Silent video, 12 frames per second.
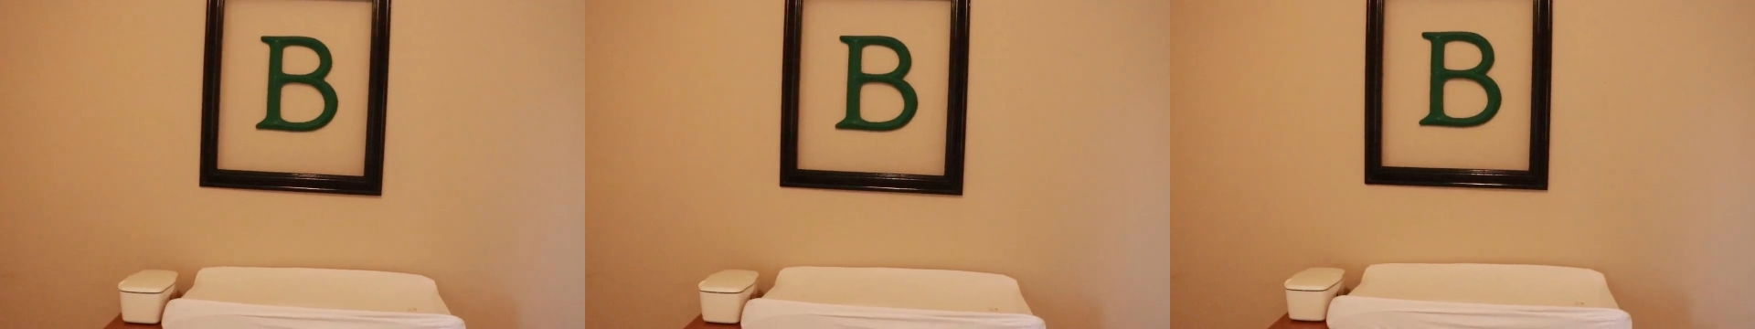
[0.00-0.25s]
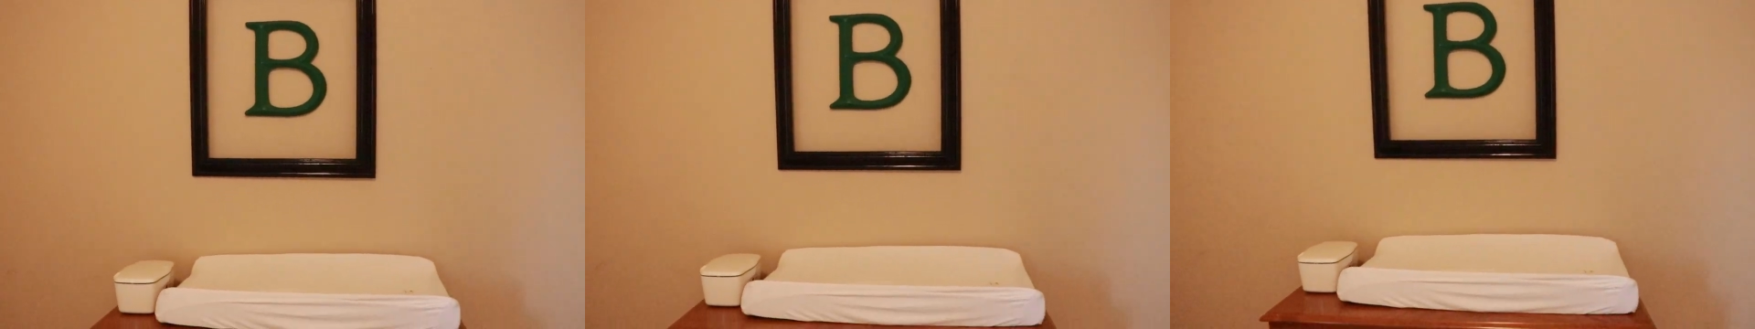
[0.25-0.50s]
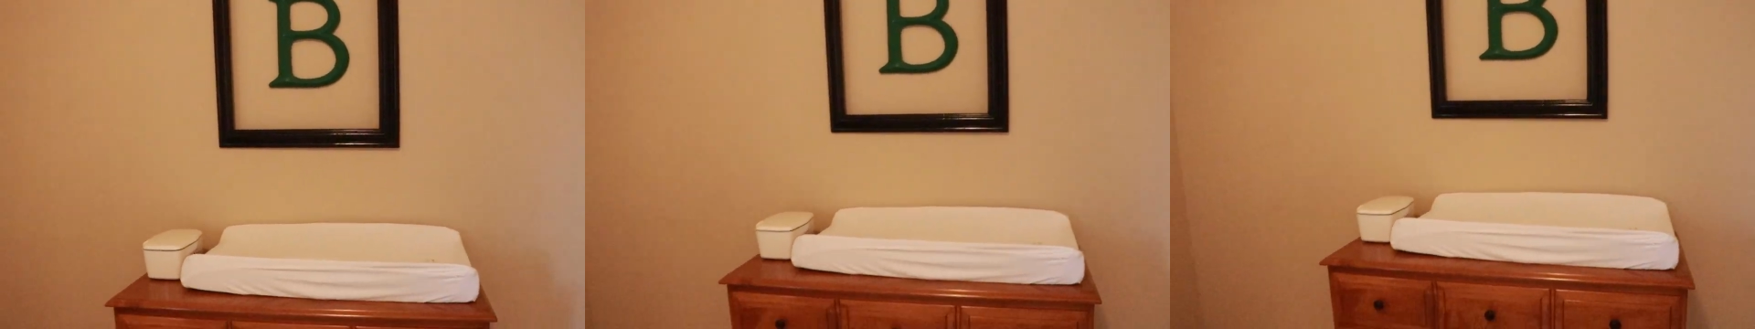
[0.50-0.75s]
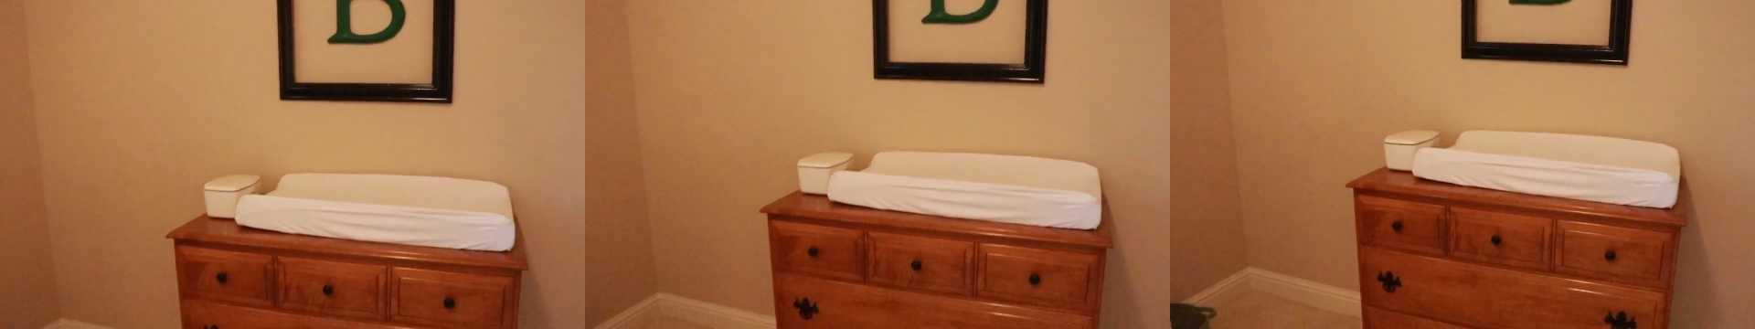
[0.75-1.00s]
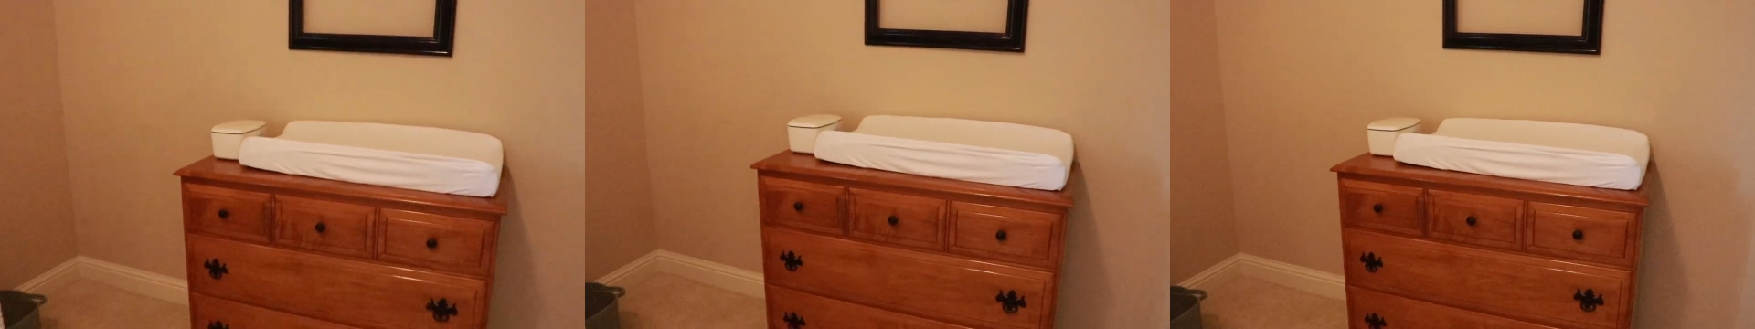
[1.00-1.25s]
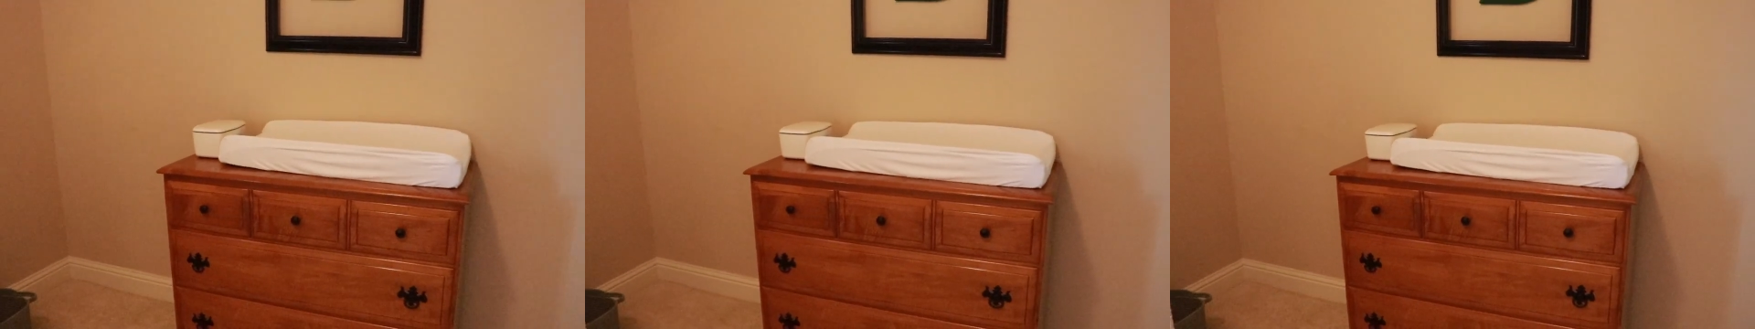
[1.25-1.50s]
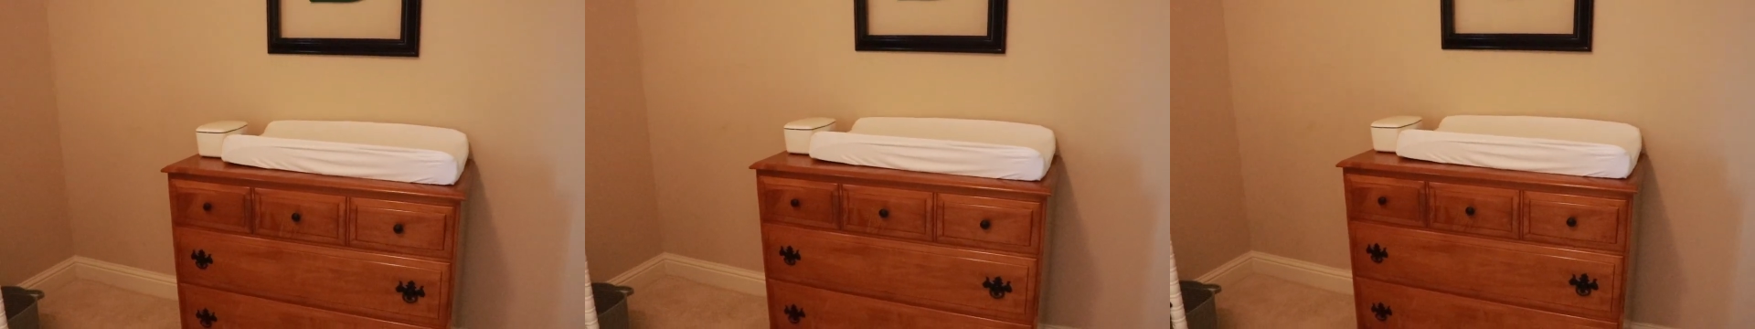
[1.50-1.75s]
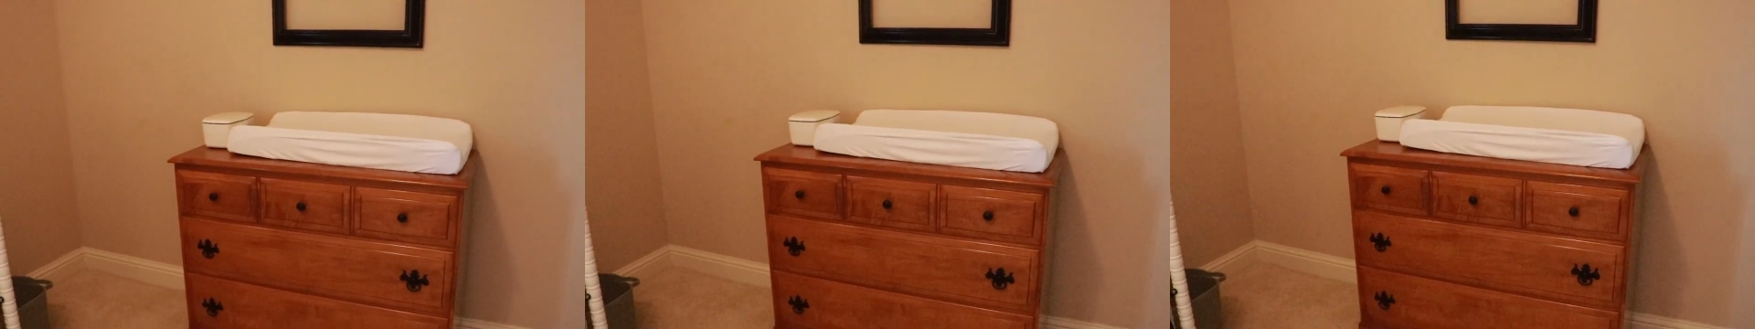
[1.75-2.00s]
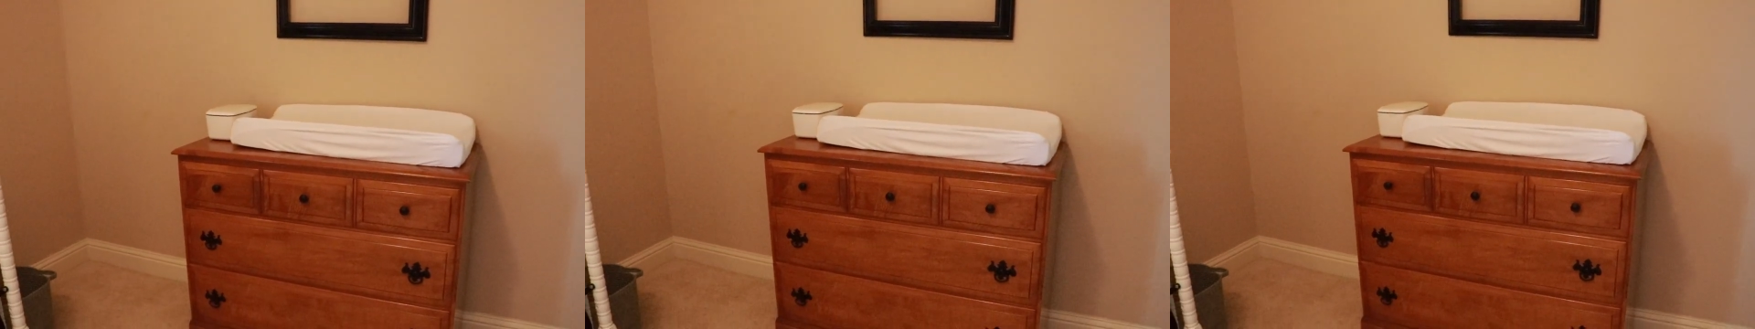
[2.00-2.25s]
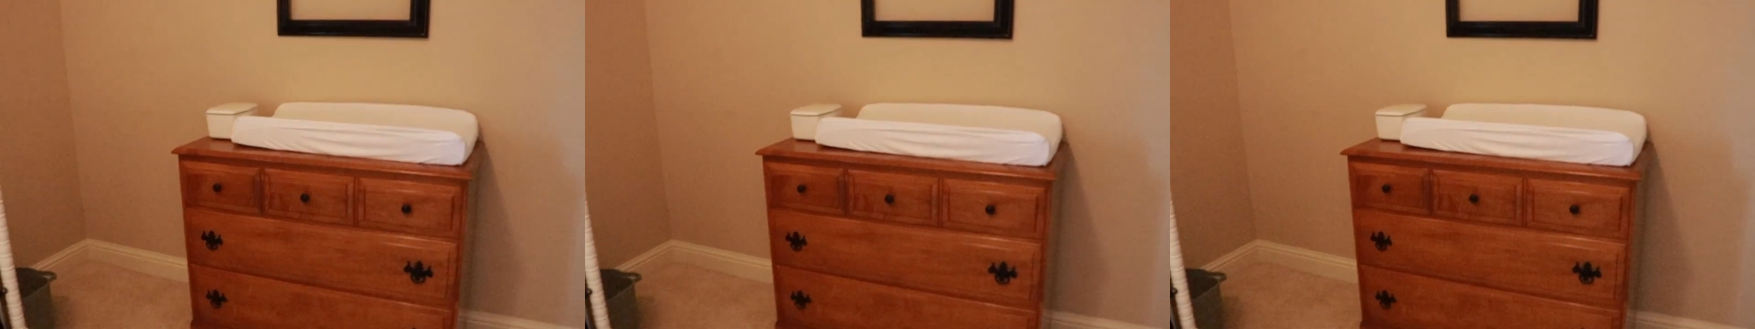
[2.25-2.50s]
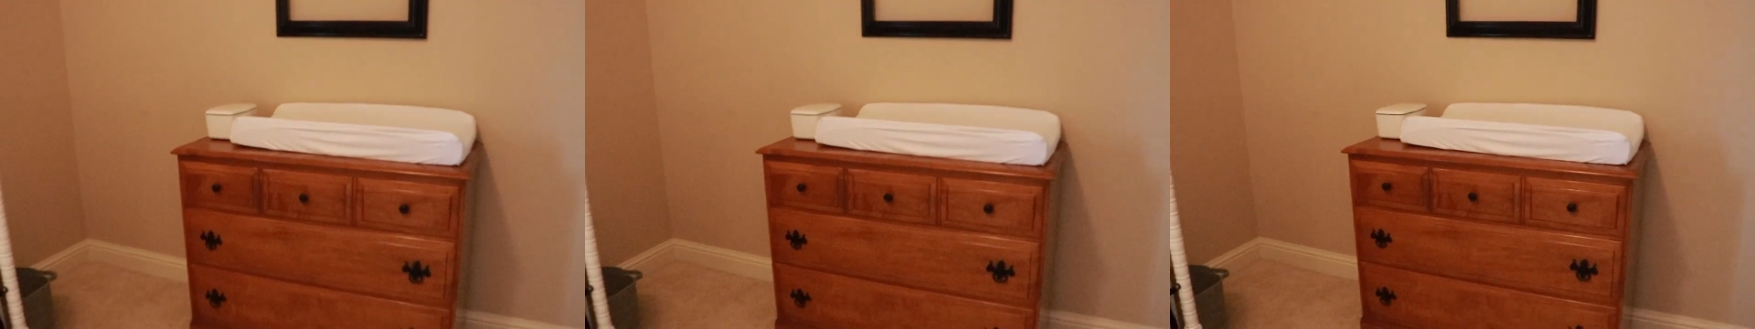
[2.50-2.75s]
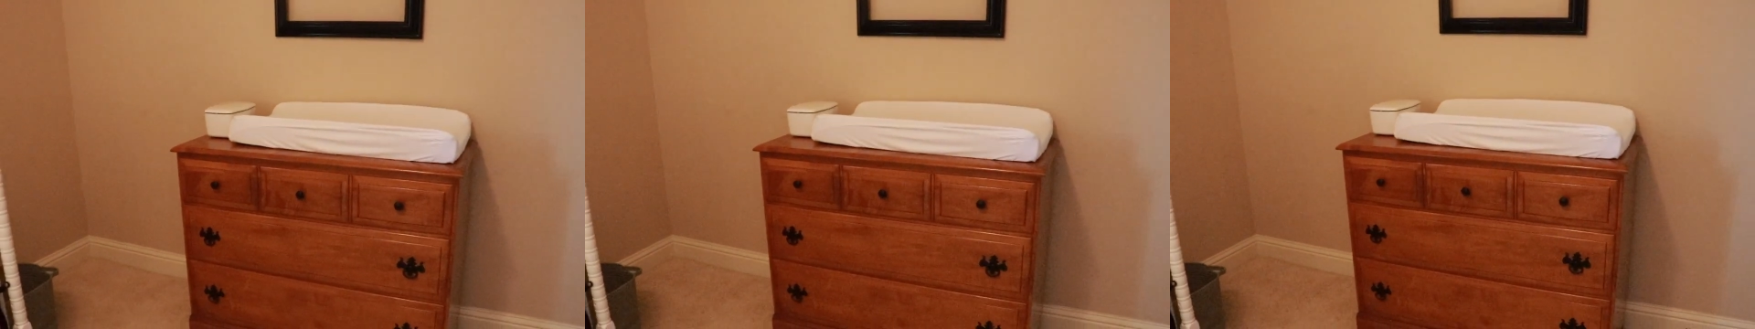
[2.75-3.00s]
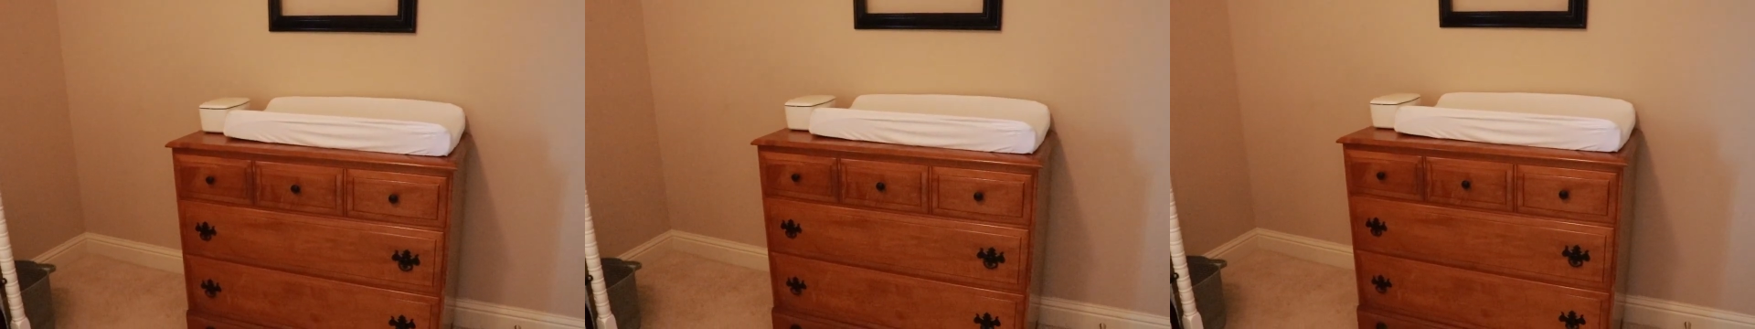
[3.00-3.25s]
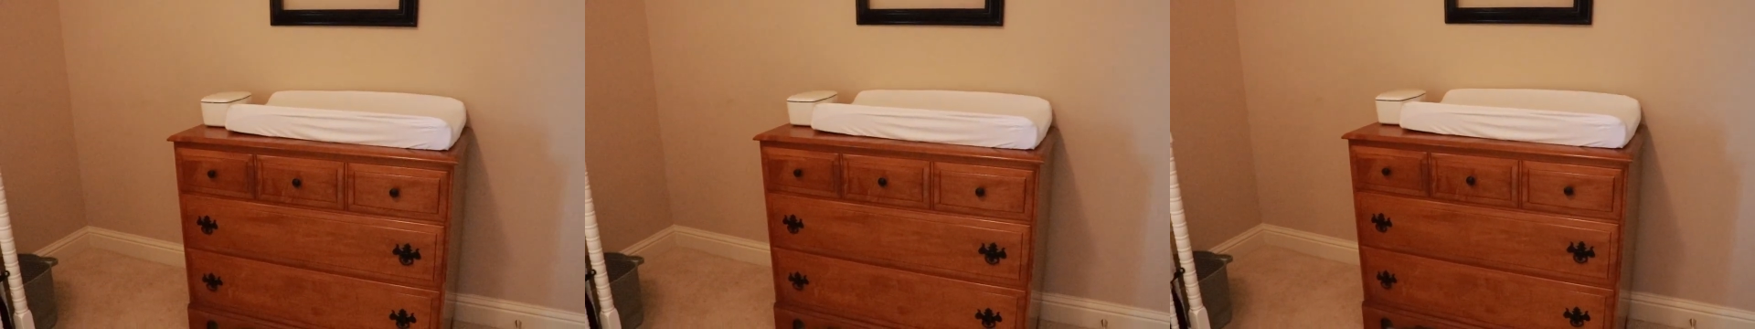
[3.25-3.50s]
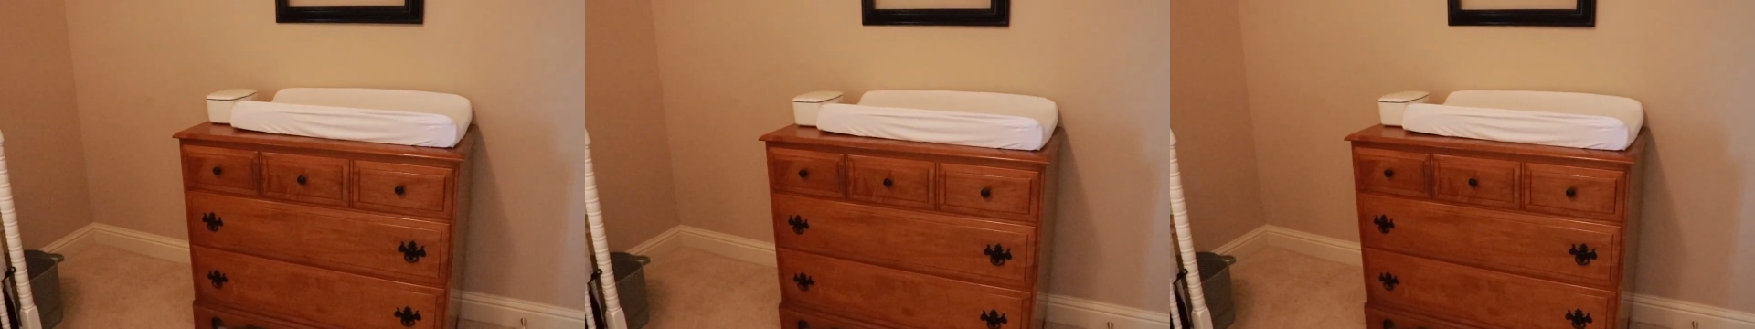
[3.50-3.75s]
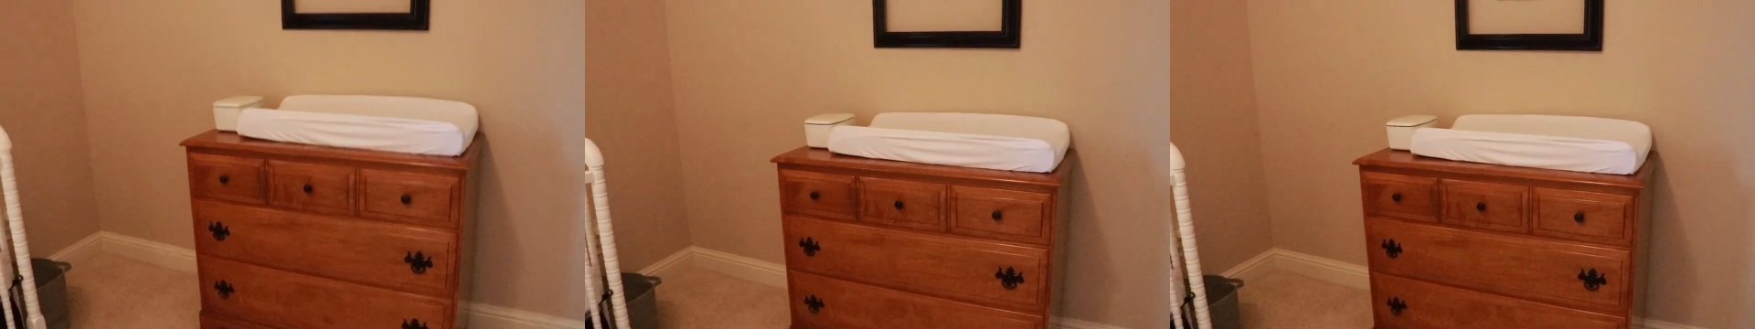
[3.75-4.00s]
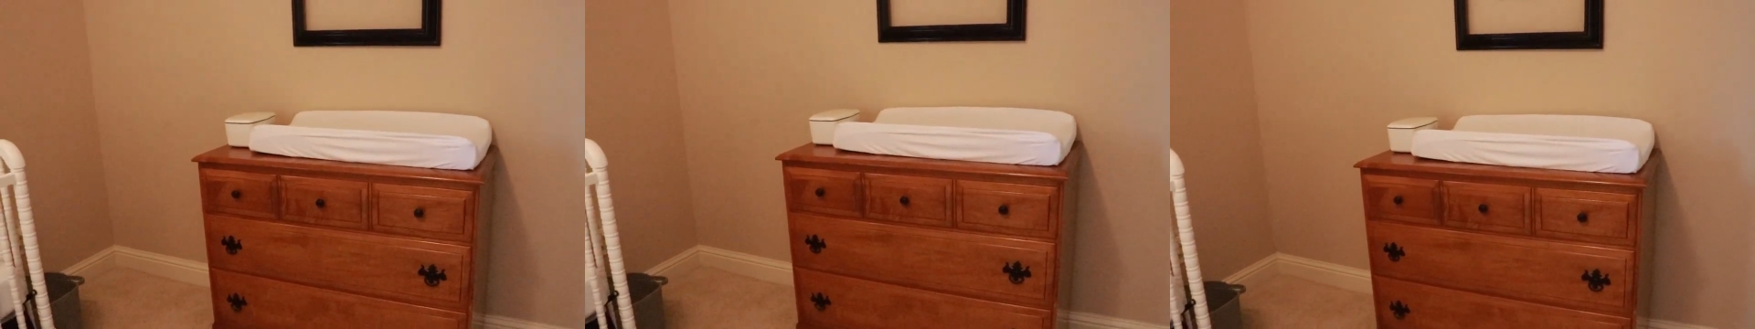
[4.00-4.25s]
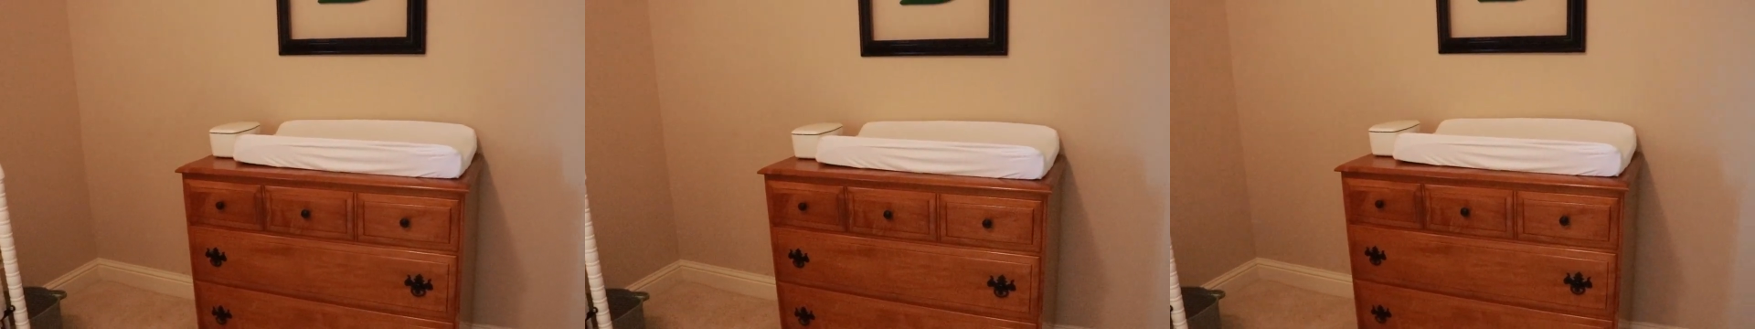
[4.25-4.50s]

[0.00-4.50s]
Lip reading: No face is visible, so there are no lips to read.